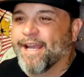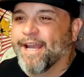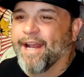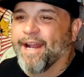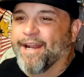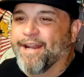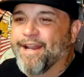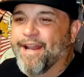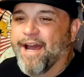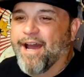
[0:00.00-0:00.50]

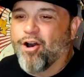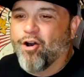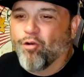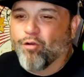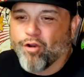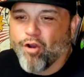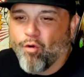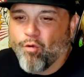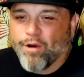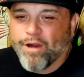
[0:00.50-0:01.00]
and
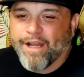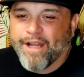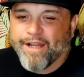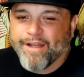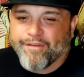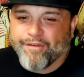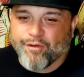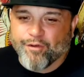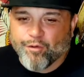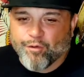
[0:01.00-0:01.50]
now going
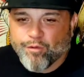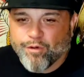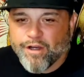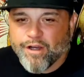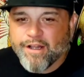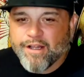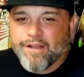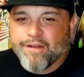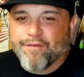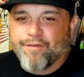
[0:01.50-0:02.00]

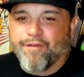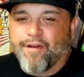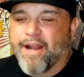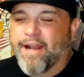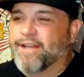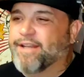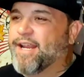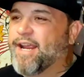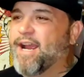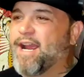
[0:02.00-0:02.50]
into
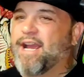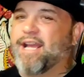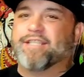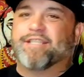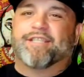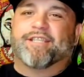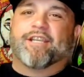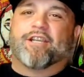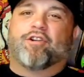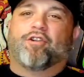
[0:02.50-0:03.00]

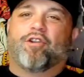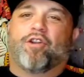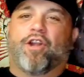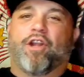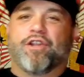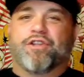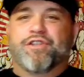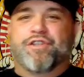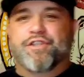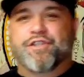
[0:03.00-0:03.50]
fantastical
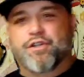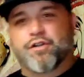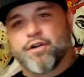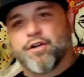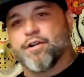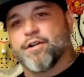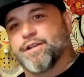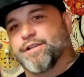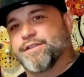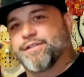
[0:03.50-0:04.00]
old
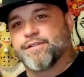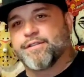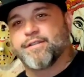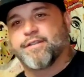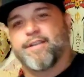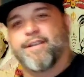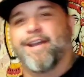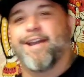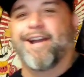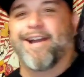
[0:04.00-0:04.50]

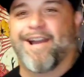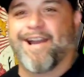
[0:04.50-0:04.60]
stories.